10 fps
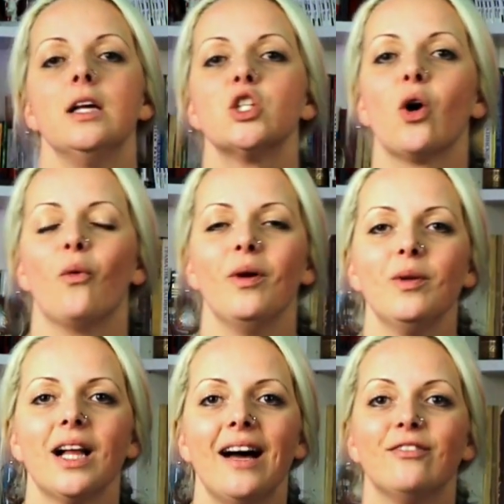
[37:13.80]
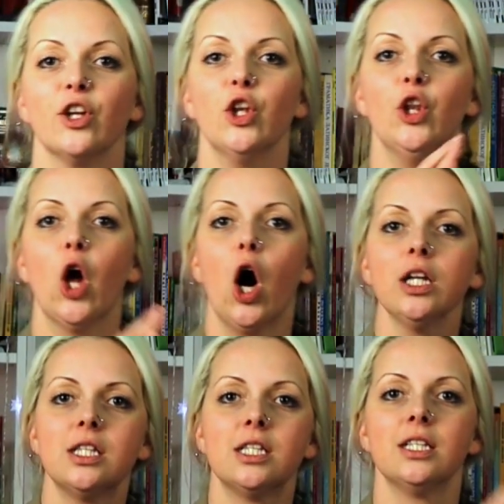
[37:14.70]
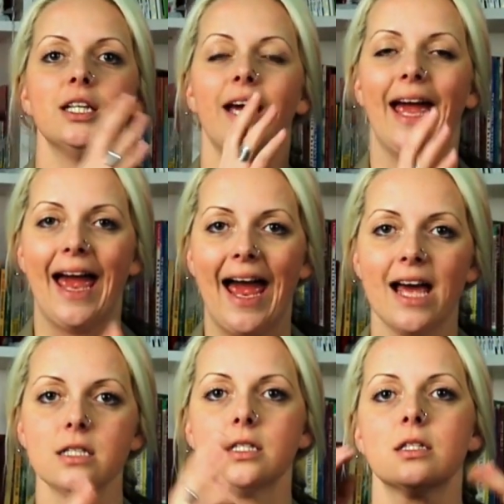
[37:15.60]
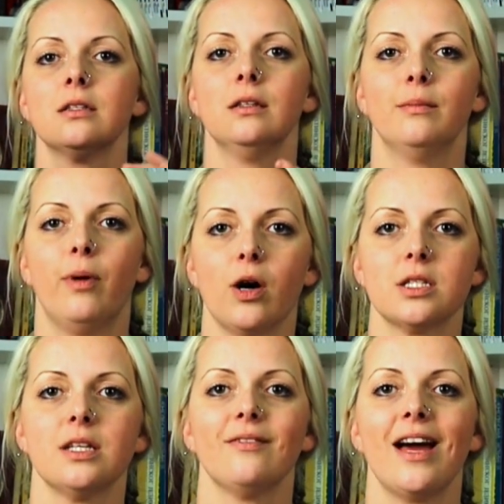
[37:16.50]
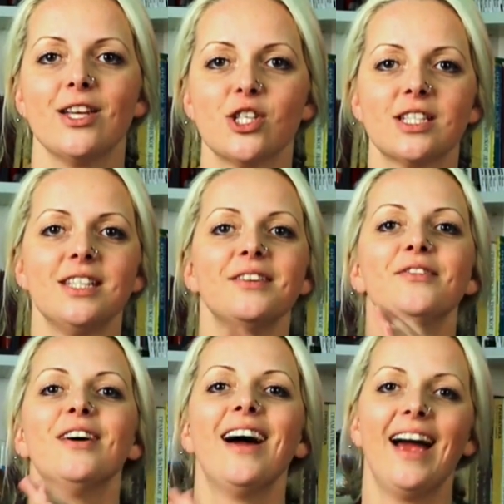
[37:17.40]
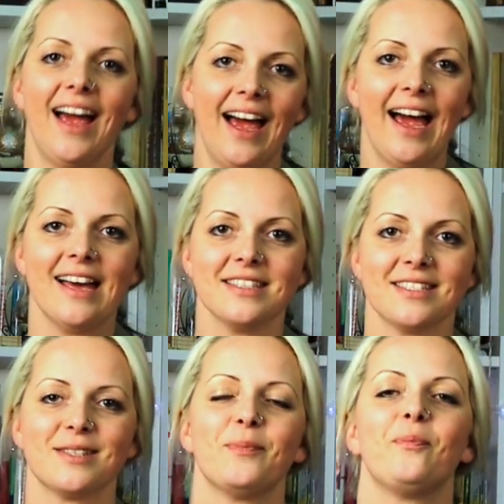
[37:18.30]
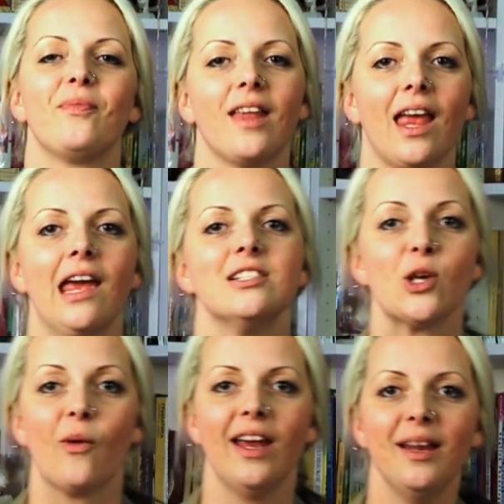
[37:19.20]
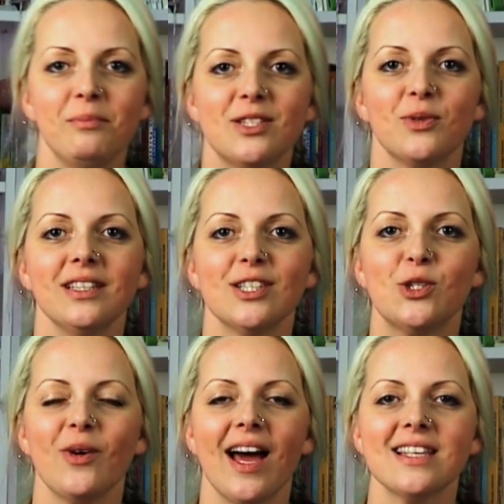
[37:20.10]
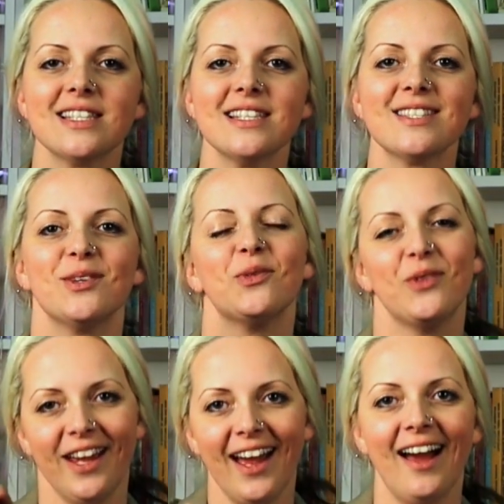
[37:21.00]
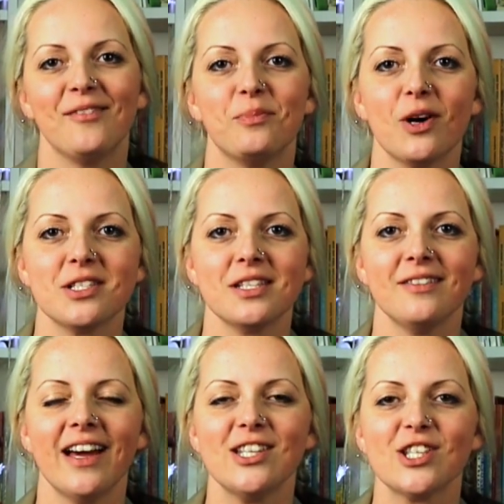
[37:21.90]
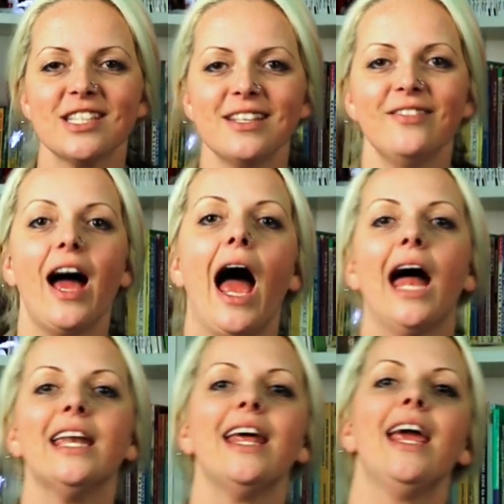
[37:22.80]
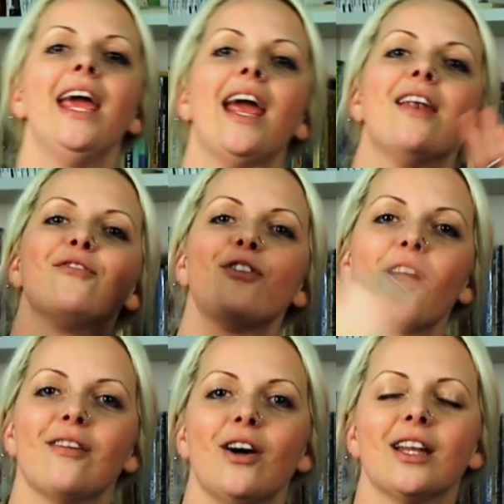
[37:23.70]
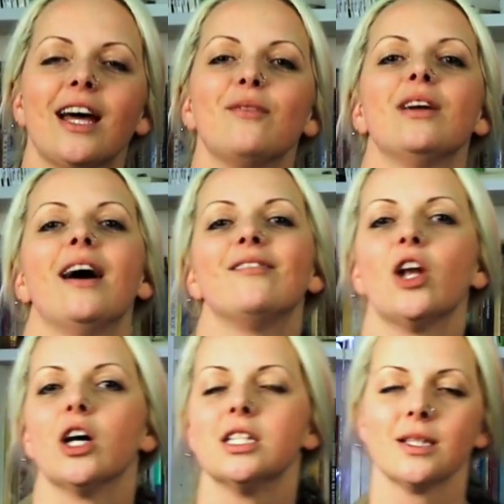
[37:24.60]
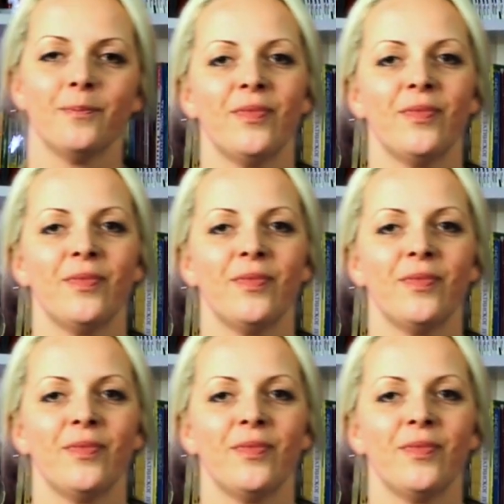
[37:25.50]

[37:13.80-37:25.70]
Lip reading: So we will have not as positive adjective as. So in between the 2 ases, we have positive adjective, and in front of all that, we have not.